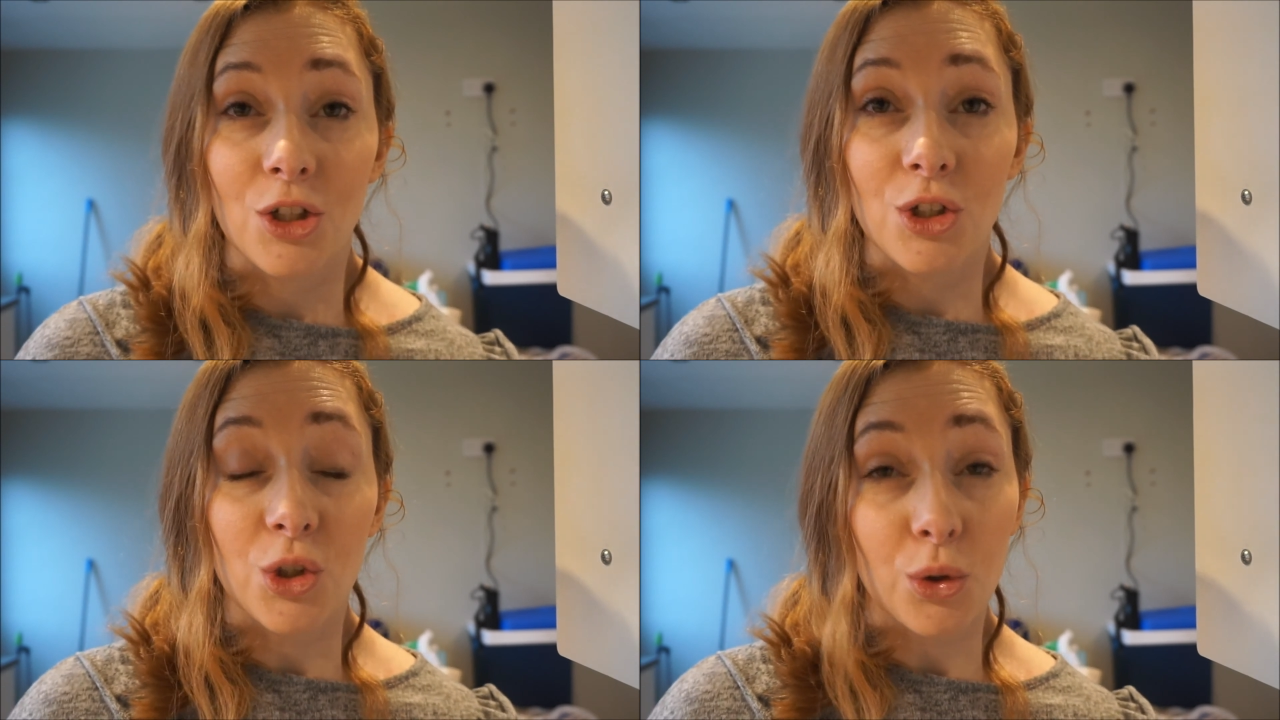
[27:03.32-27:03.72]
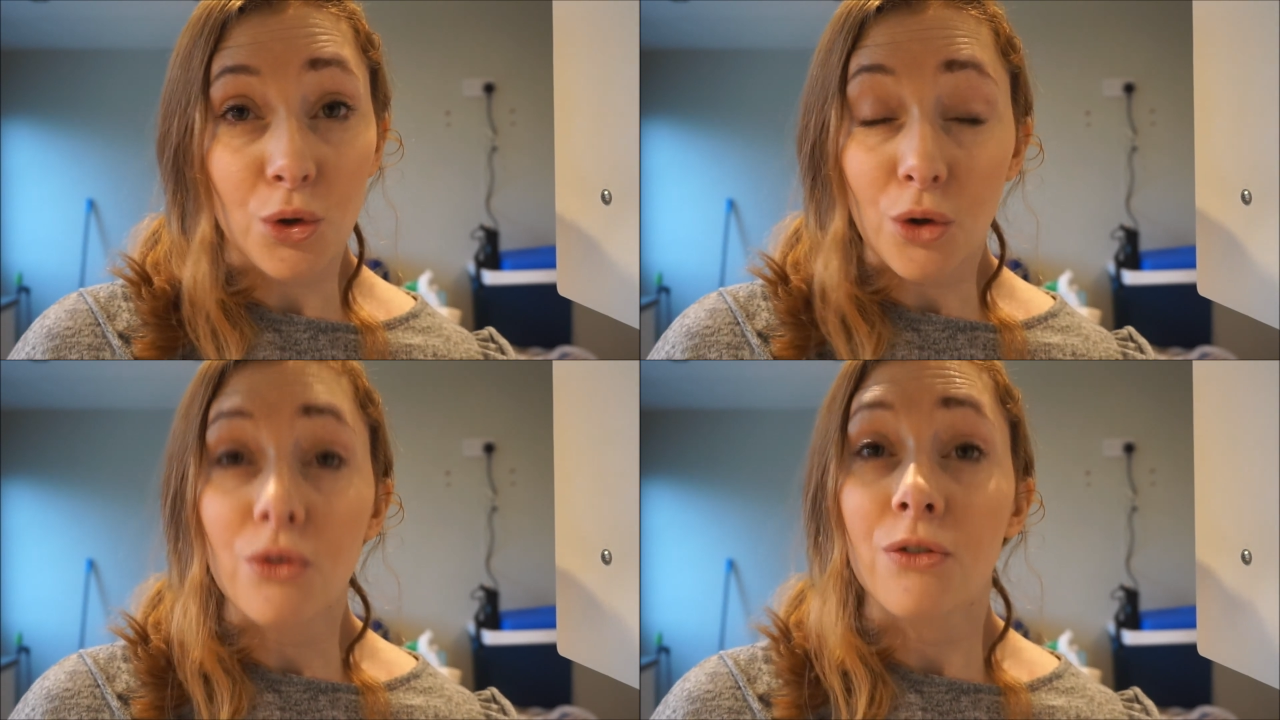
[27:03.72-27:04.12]
you're
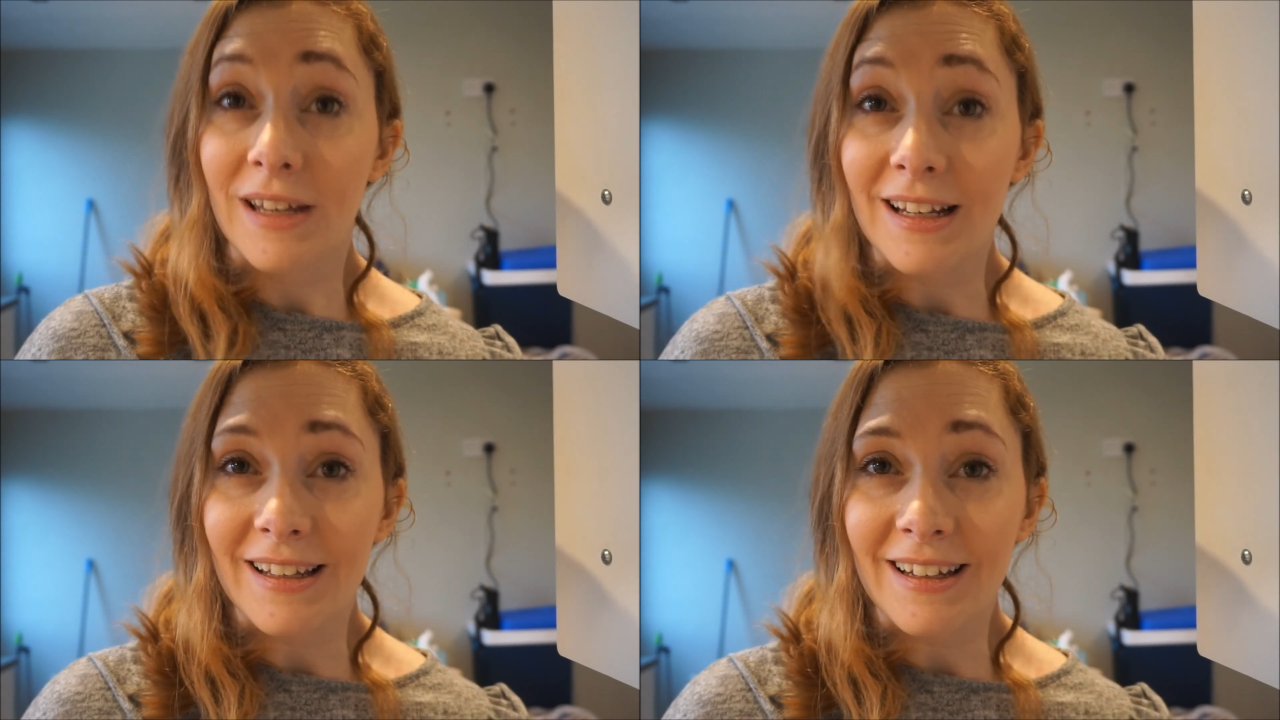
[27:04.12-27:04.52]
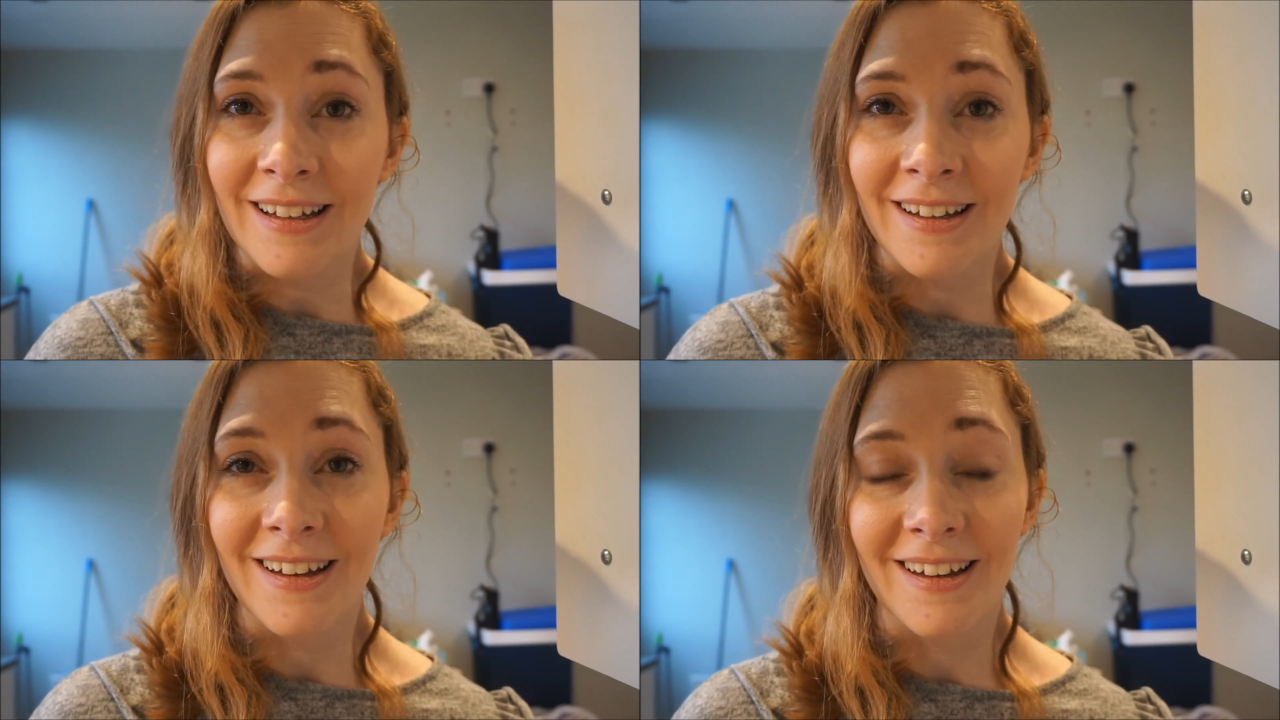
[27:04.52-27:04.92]
not
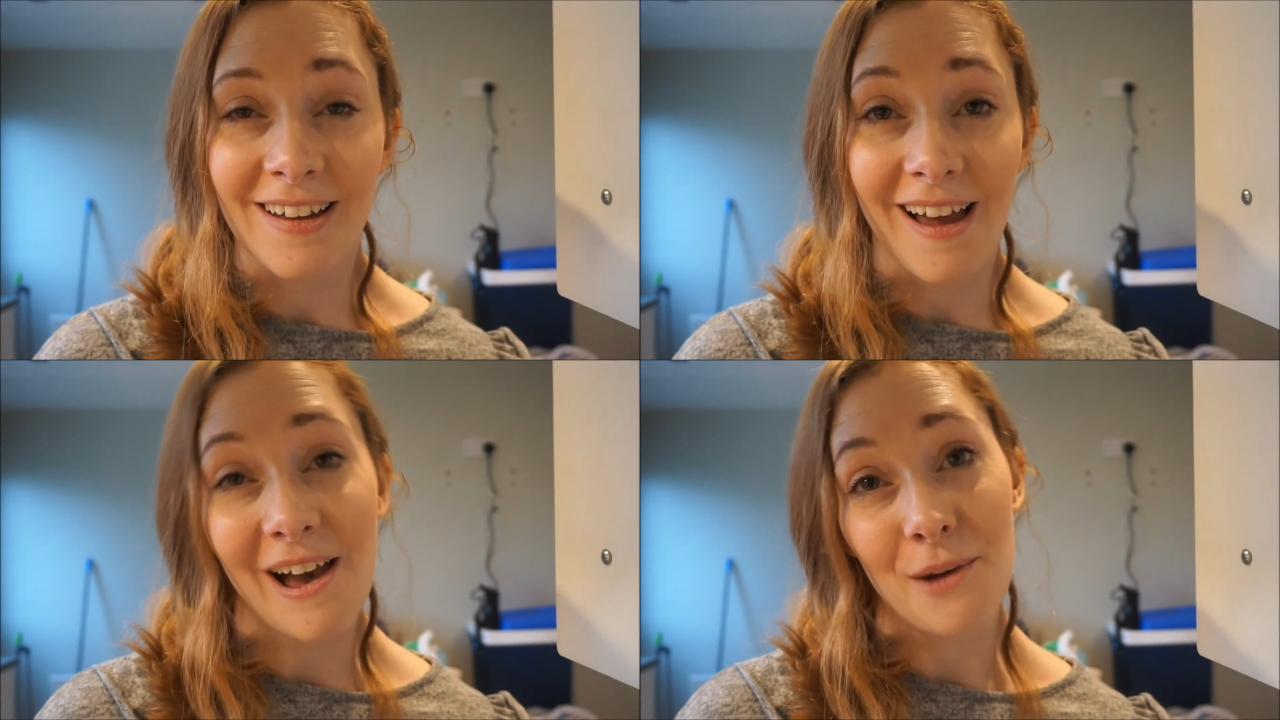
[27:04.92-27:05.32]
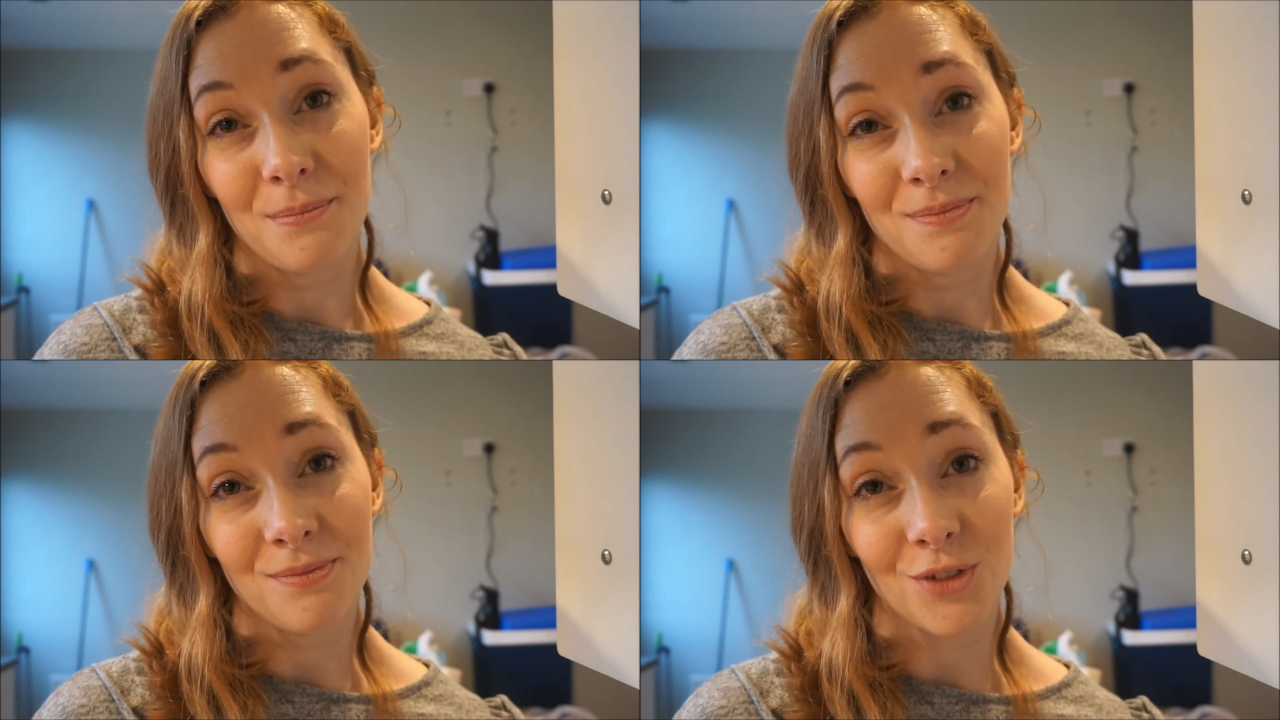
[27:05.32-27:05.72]
feeling
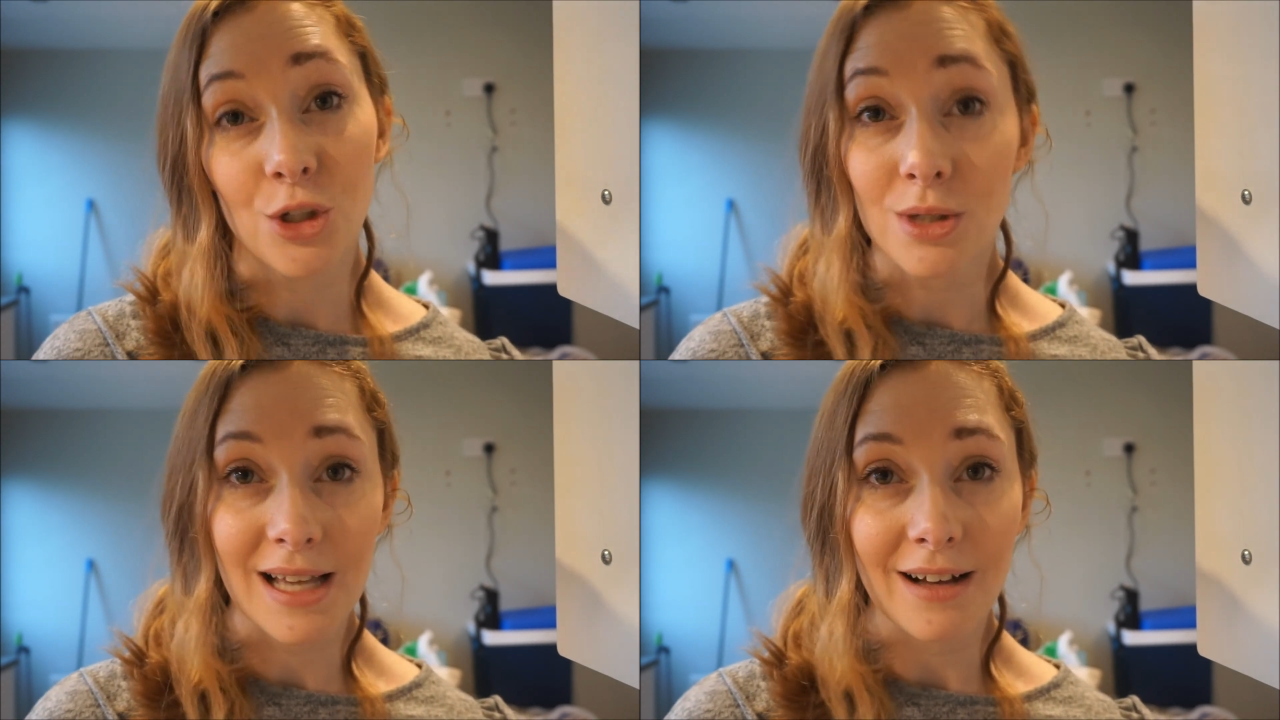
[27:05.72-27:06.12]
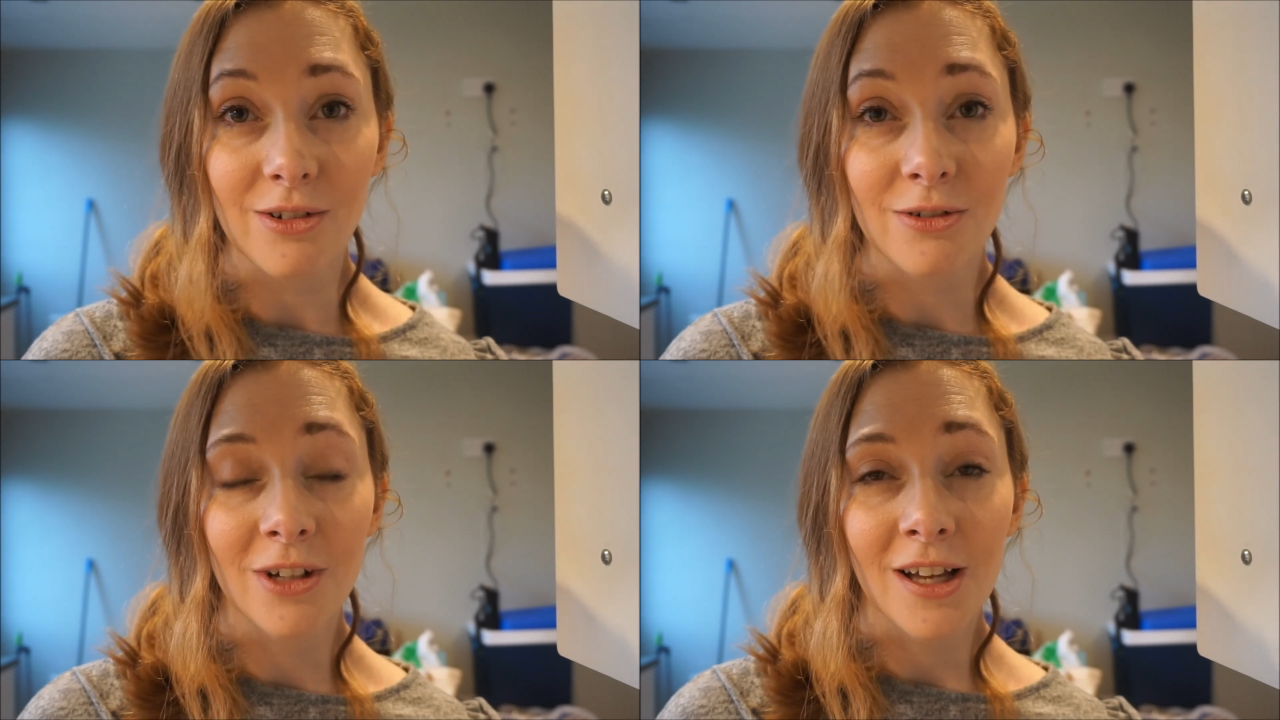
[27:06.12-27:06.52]

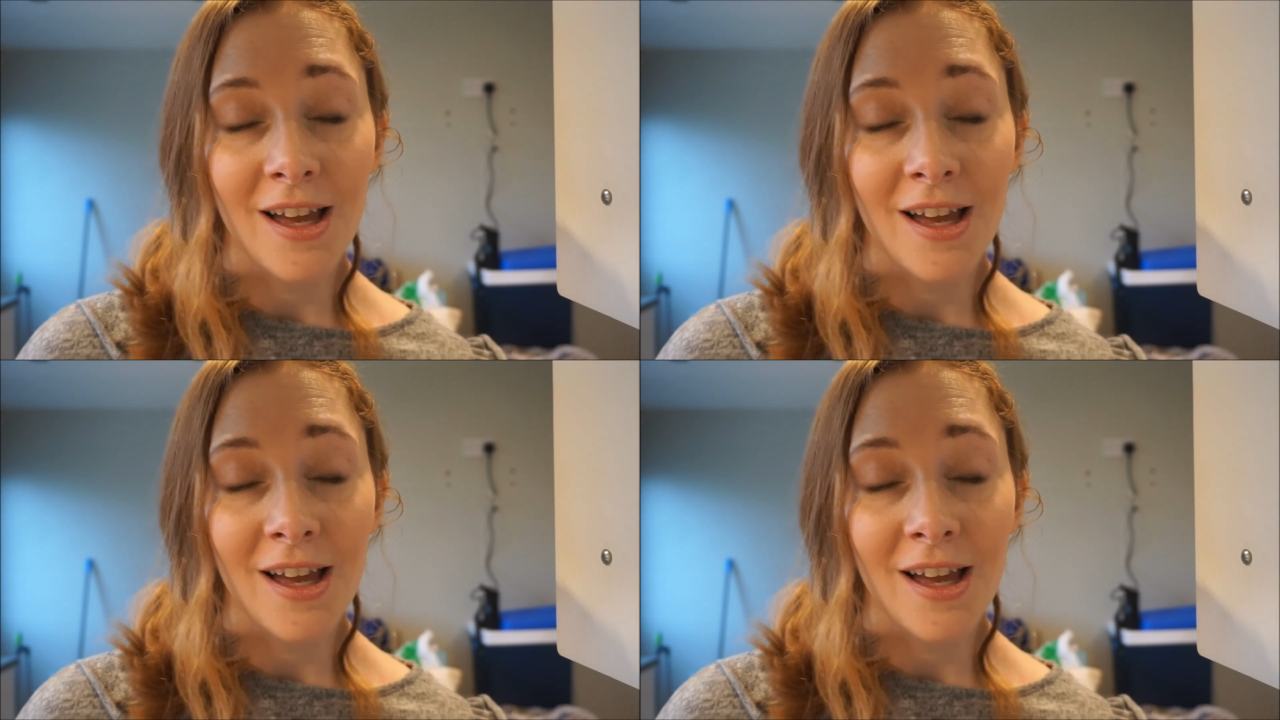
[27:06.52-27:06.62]
yourself,